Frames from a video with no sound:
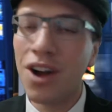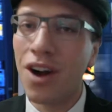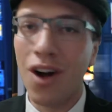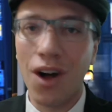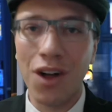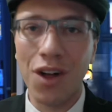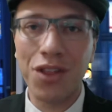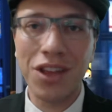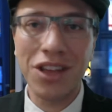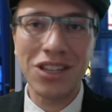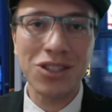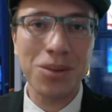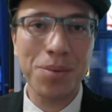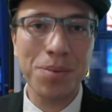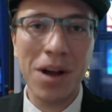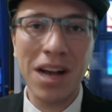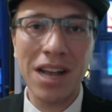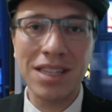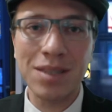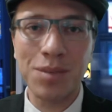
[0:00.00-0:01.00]
All things are
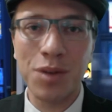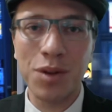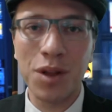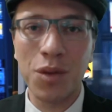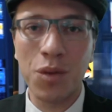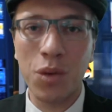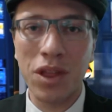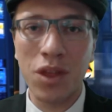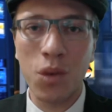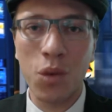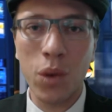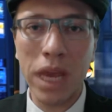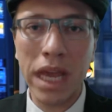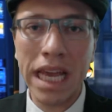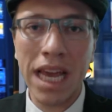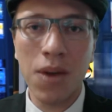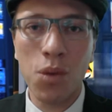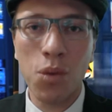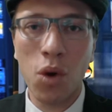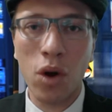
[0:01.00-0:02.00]
possible when the
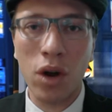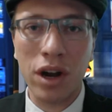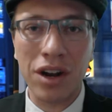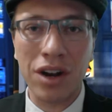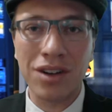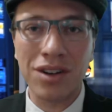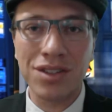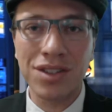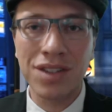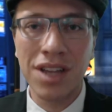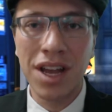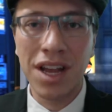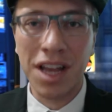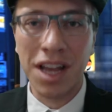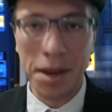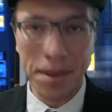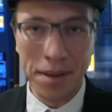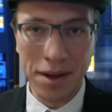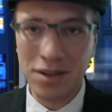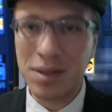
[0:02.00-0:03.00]
Weekend Warriors
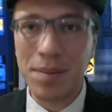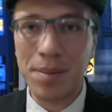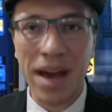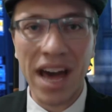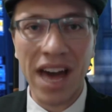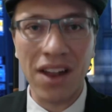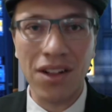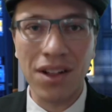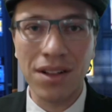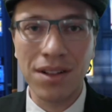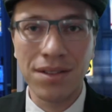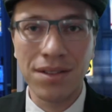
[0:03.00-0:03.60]
come out to battle.